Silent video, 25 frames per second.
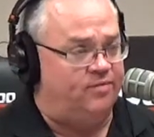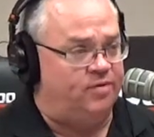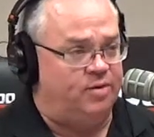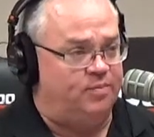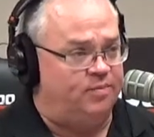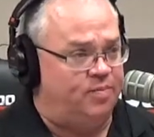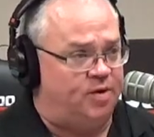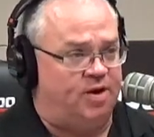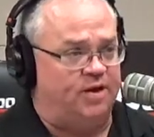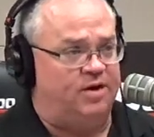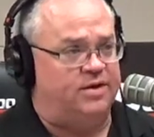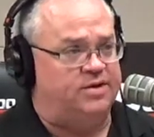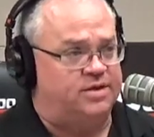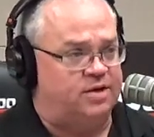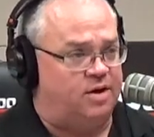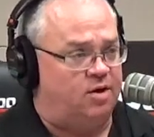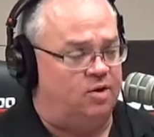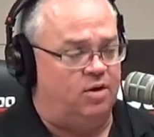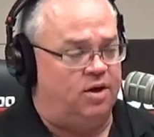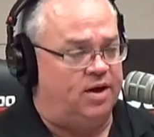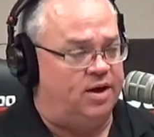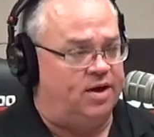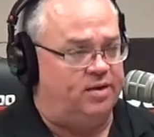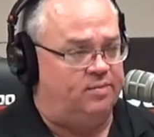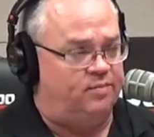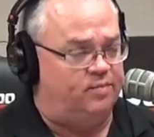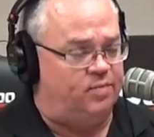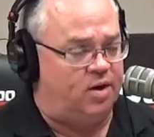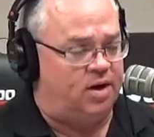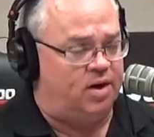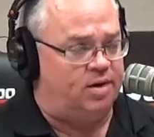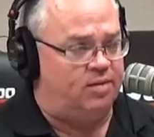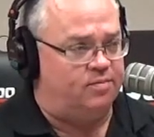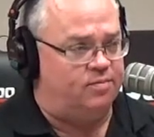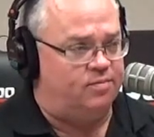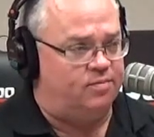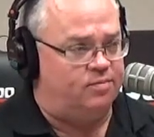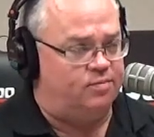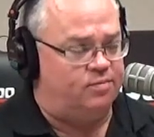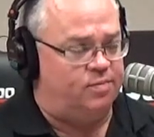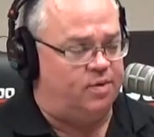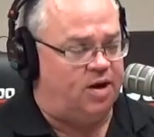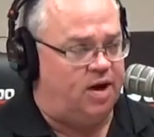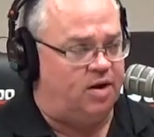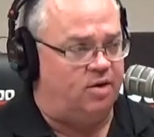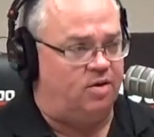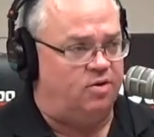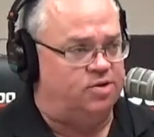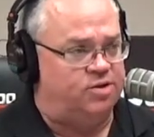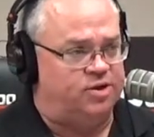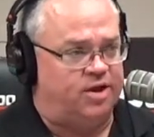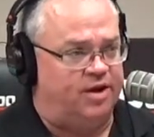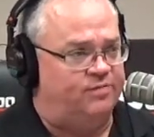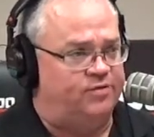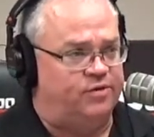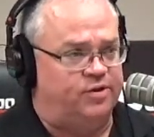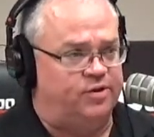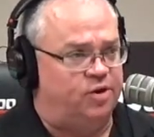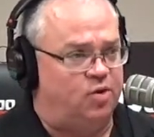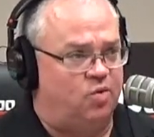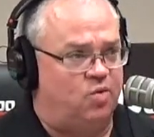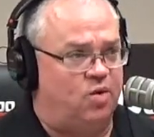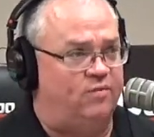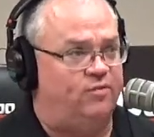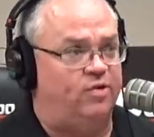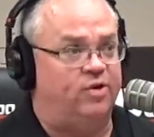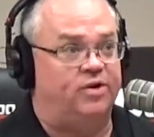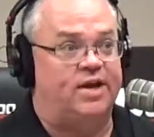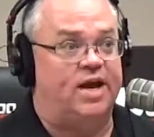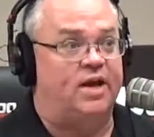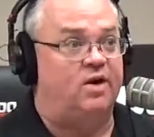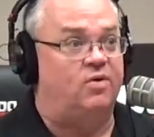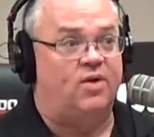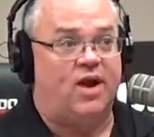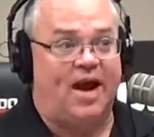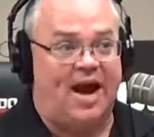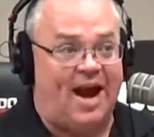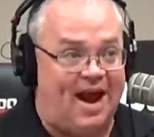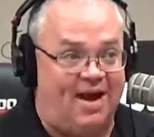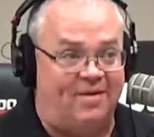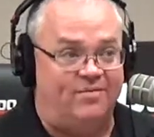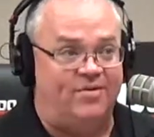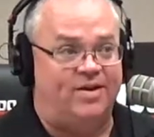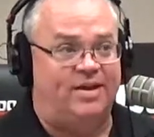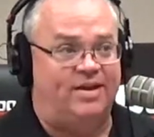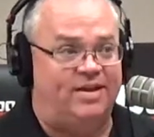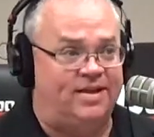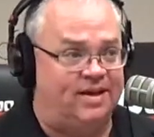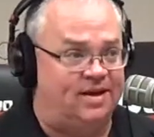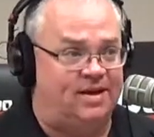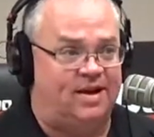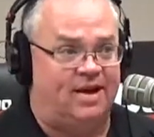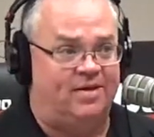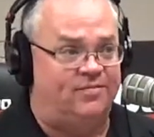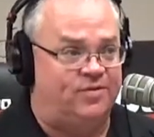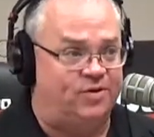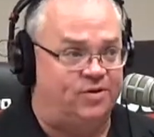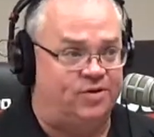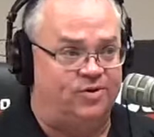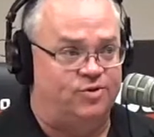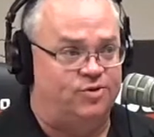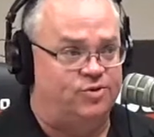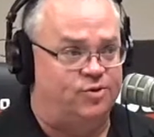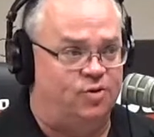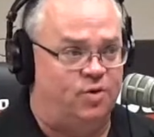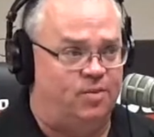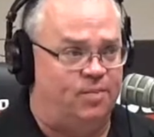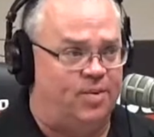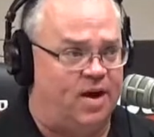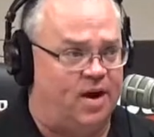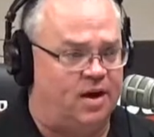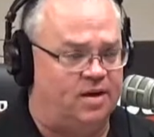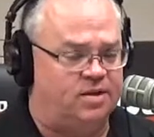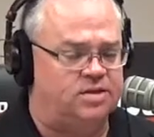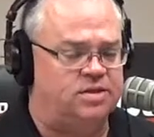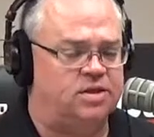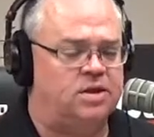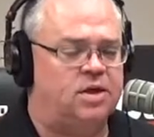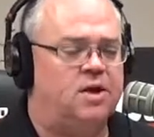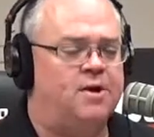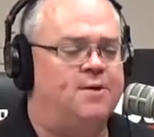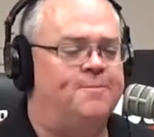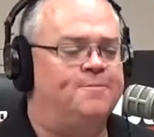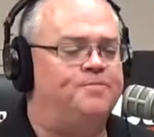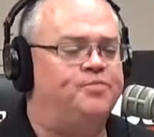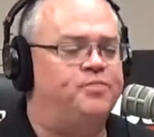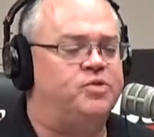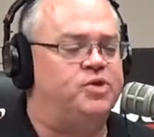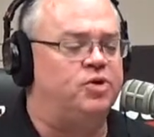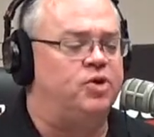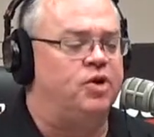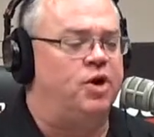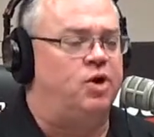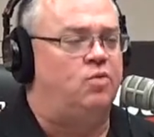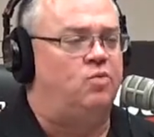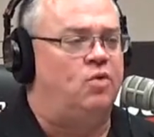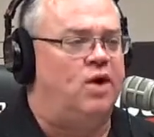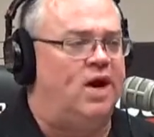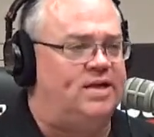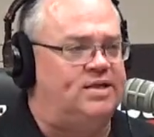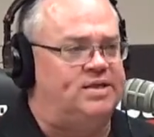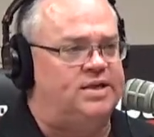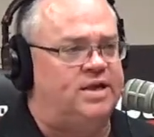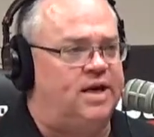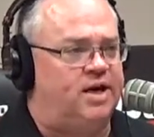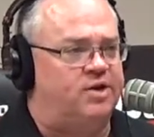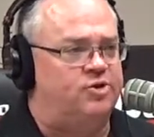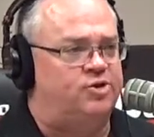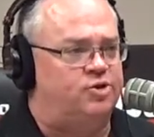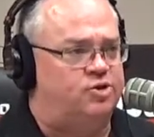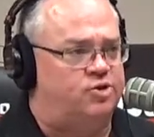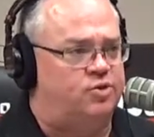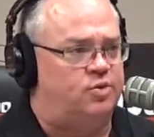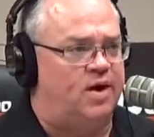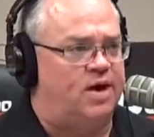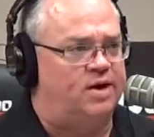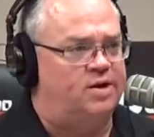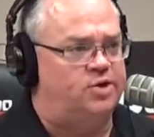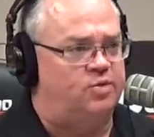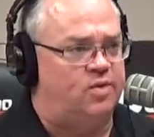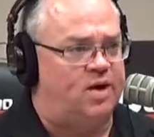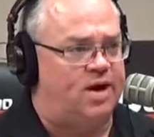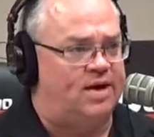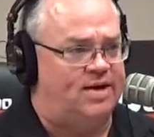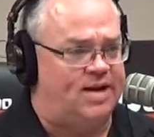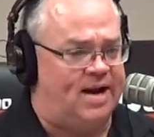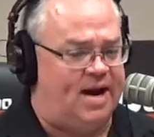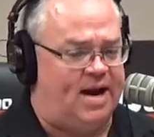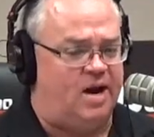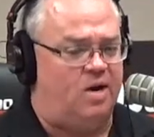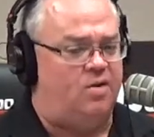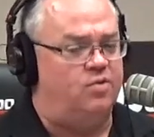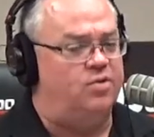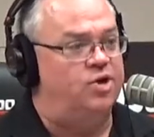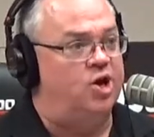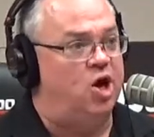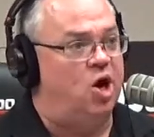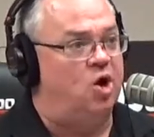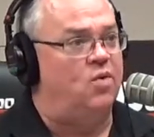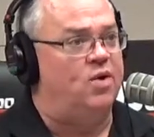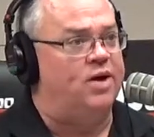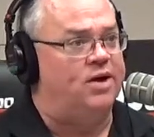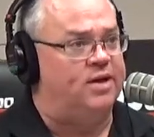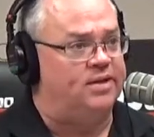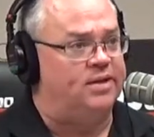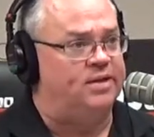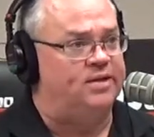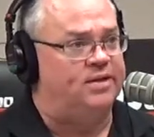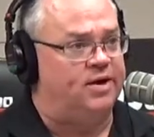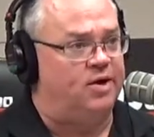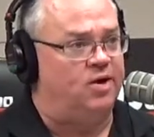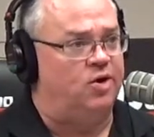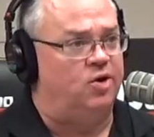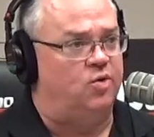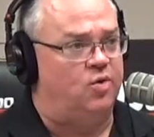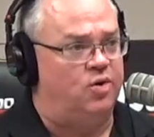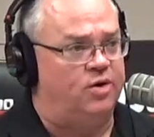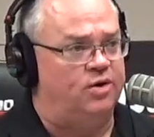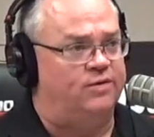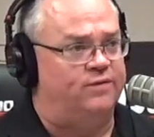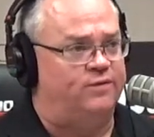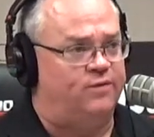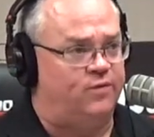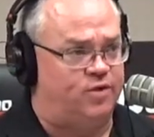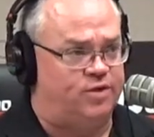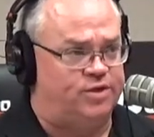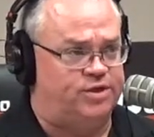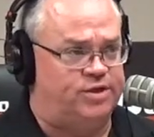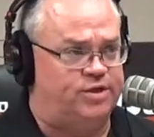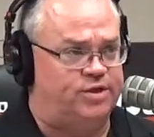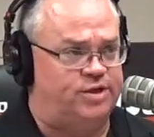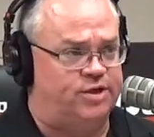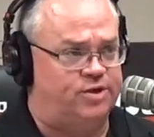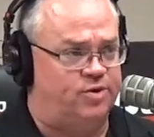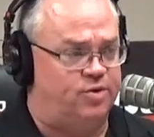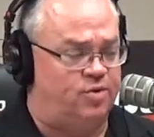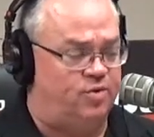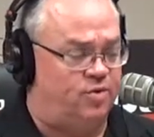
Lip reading: bullets or any arrows left in the quiver. They don't have anything left in their toolbox. So they're raising interest rates right now, knowing that they're going to force us into a